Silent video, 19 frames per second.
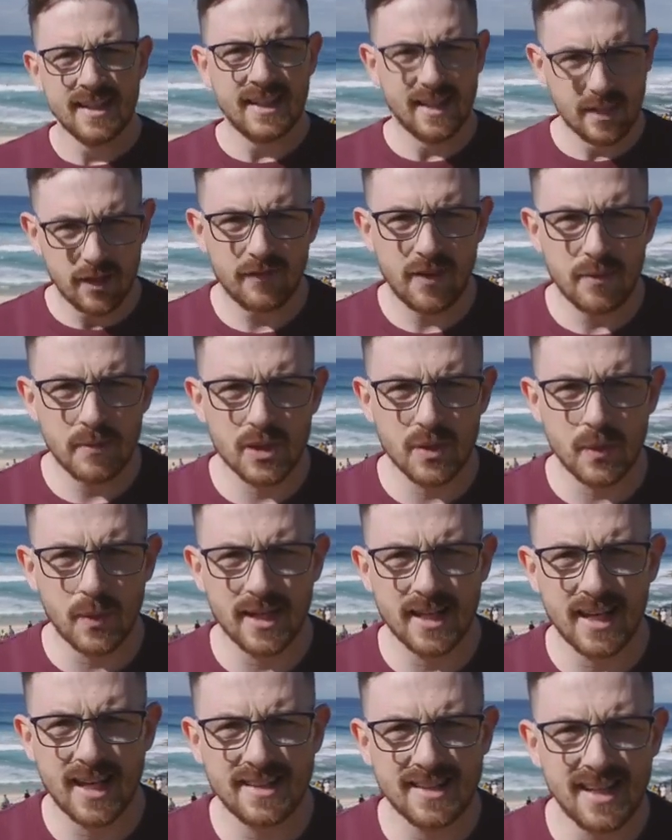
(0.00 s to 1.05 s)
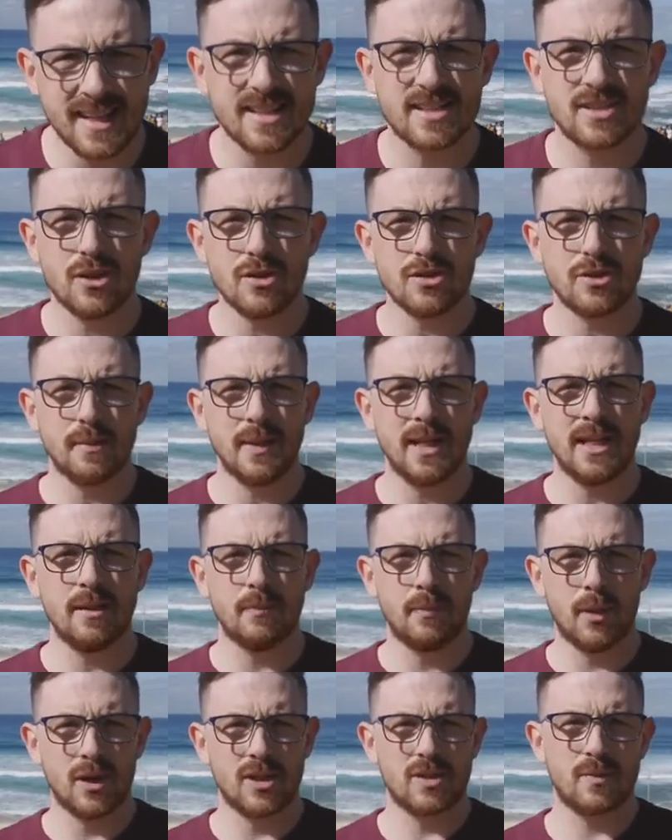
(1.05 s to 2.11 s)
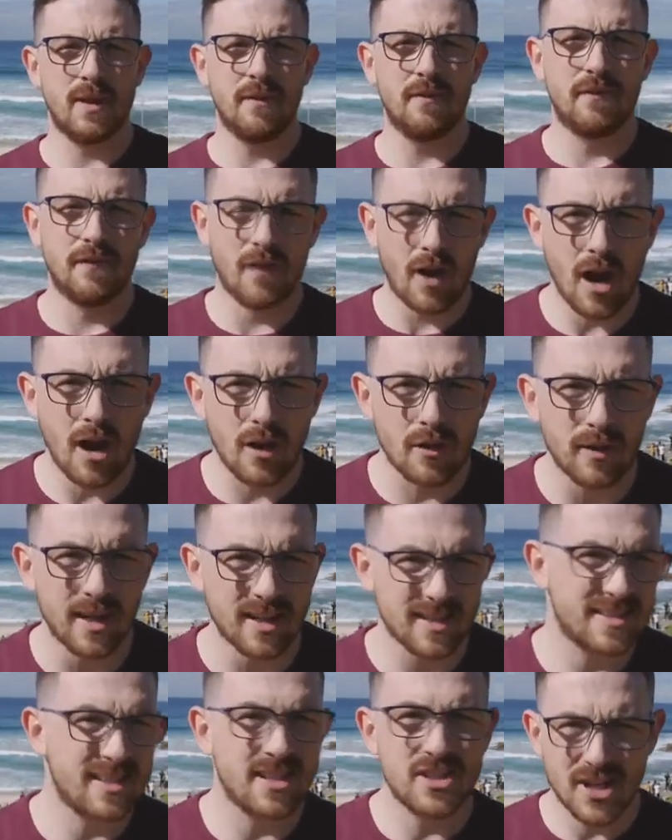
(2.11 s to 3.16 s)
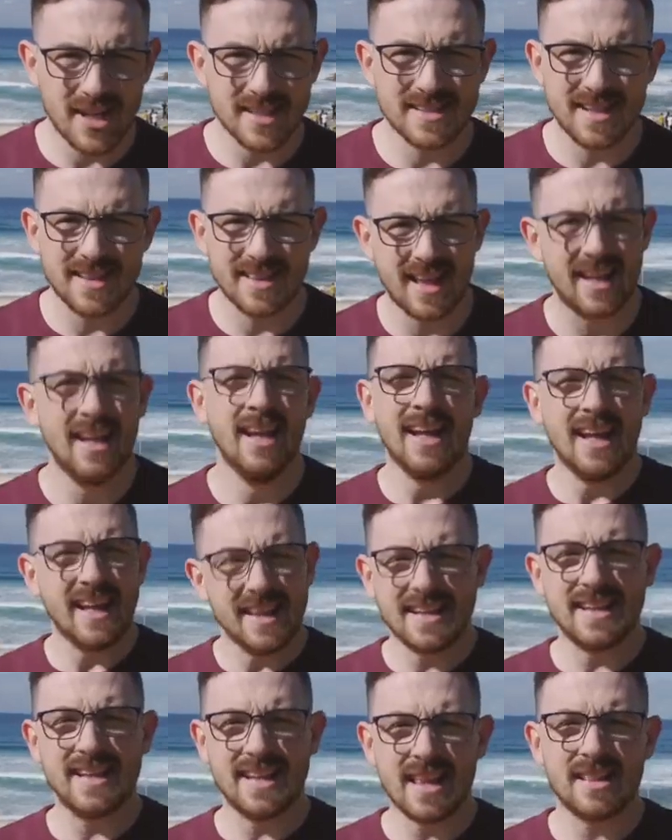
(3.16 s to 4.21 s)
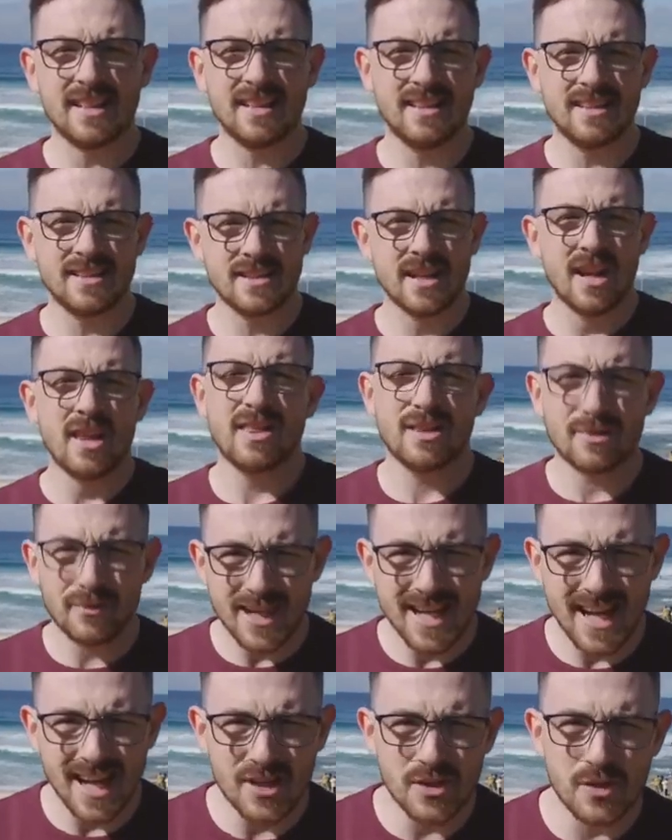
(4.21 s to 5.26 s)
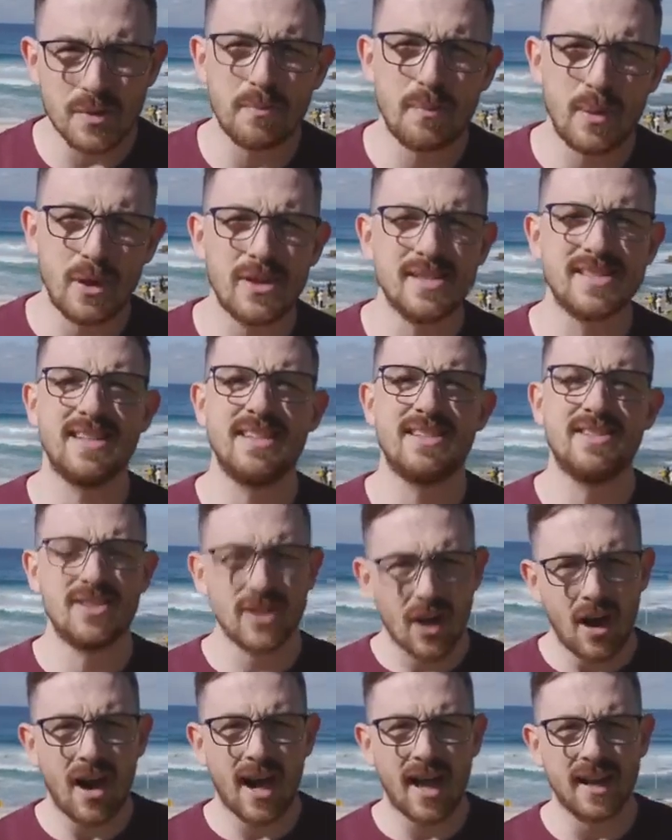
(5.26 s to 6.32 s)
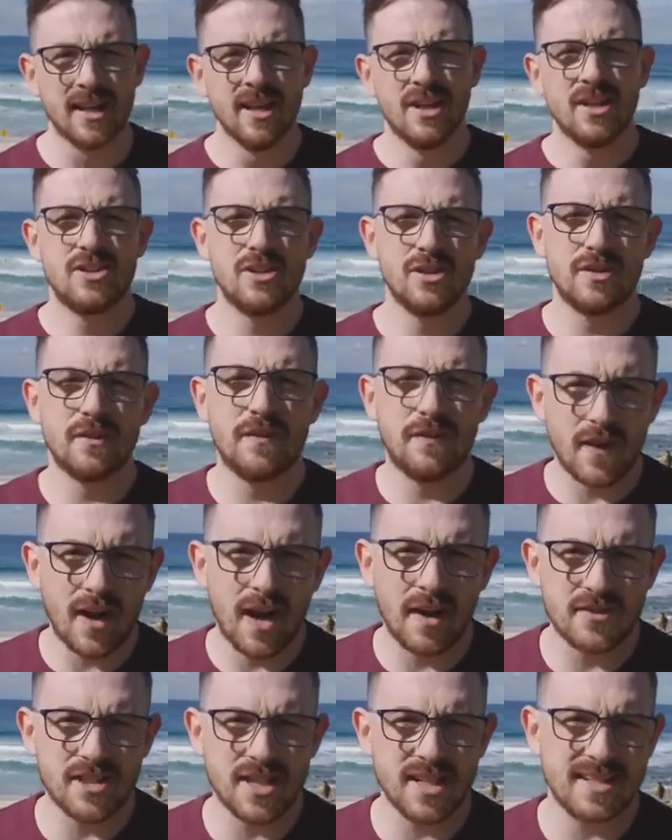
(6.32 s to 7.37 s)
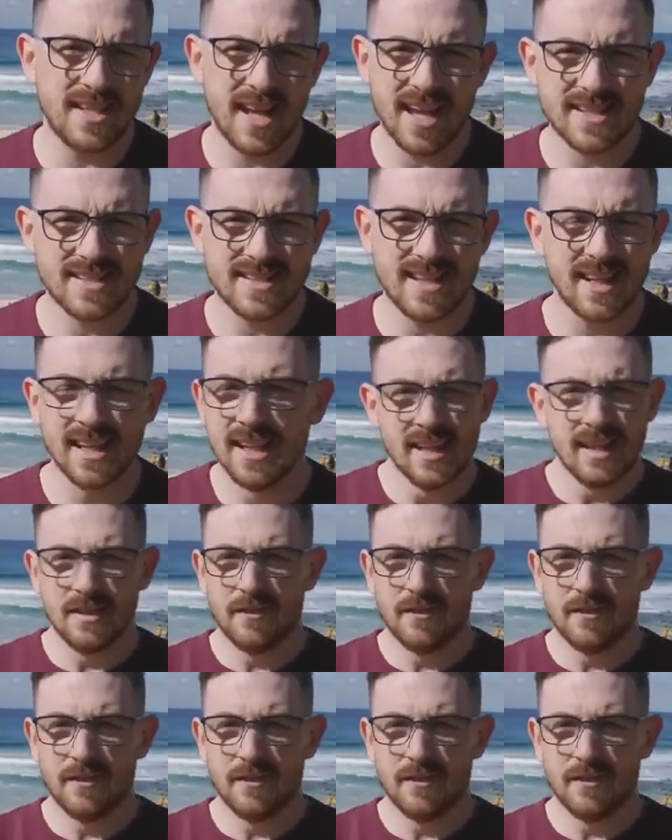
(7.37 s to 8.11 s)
In November 2018, a social media post went viral and it suggested that in the Netherlands, 300 birds have died due to 5G testing.